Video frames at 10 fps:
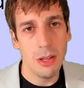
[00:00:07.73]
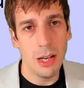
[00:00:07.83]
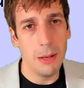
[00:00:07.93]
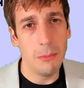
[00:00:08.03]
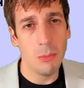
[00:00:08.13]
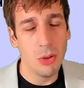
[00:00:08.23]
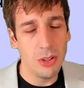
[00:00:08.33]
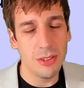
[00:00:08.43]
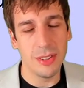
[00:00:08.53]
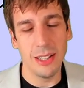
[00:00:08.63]
I'm really
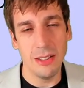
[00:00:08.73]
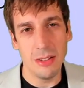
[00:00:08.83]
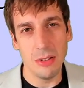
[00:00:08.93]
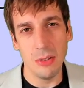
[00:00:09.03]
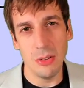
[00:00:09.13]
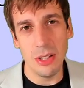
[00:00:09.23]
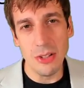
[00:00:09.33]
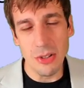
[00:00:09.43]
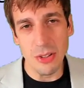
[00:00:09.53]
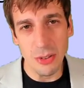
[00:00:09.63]
excited to
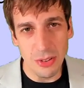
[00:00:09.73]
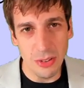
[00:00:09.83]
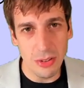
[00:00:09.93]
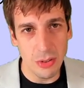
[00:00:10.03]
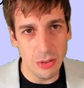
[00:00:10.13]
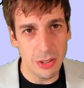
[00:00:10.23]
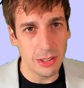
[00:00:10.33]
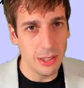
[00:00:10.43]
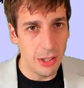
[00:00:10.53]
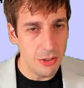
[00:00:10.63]
introduce you to a
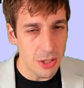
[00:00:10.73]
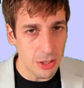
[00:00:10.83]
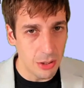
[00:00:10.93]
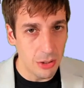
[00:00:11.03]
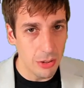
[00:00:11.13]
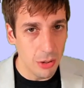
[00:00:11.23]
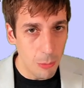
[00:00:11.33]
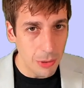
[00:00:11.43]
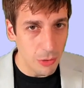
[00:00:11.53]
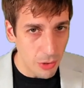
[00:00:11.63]
technology called
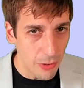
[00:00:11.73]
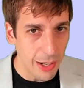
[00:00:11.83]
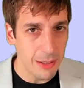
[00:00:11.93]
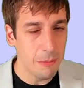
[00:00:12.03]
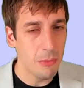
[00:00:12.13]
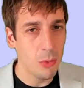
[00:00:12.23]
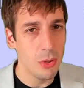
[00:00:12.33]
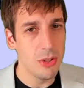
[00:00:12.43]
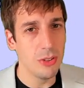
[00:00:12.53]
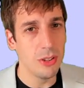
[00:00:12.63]
OpenRewrite,
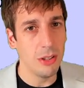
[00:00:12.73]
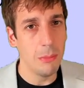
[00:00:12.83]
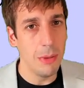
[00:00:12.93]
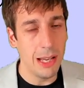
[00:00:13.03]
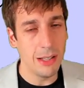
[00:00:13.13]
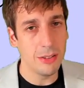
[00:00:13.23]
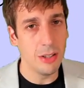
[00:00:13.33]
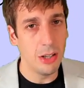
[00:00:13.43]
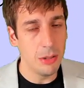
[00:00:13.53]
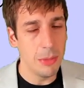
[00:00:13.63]
which is a mass
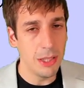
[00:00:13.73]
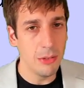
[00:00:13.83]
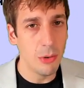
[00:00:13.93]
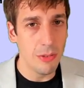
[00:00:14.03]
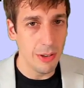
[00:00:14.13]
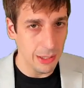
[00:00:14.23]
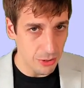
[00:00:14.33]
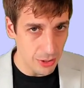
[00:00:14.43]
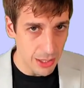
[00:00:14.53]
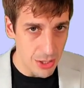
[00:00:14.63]
automated
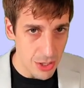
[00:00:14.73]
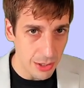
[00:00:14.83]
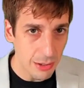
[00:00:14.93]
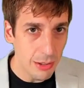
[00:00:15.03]
refactoring engine